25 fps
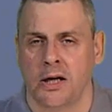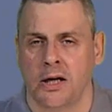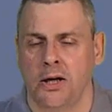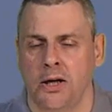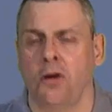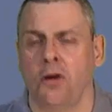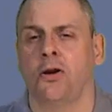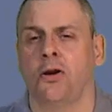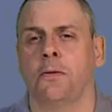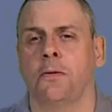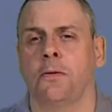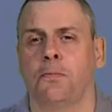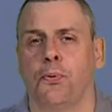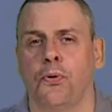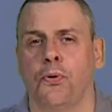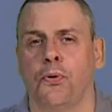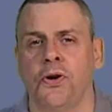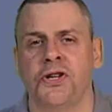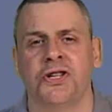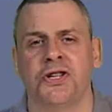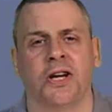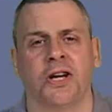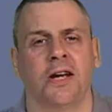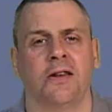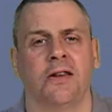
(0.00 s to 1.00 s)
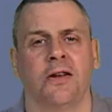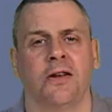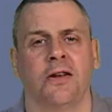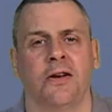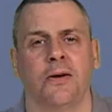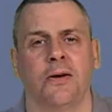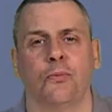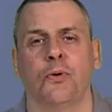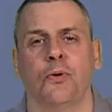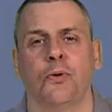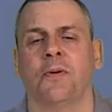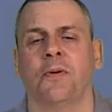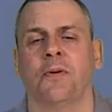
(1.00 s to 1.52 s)
you can appreciate that
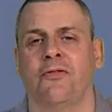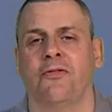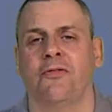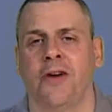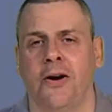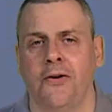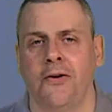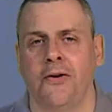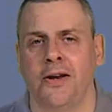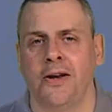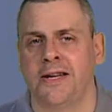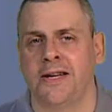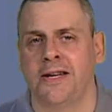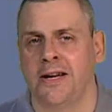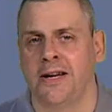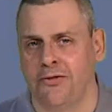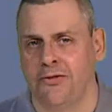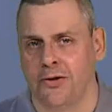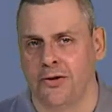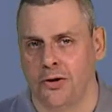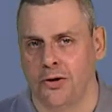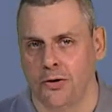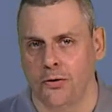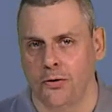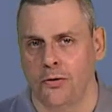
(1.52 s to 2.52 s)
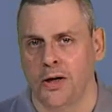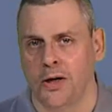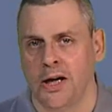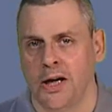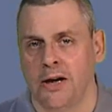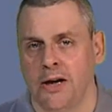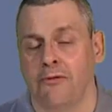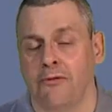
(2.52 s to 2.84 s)
it would be very difficult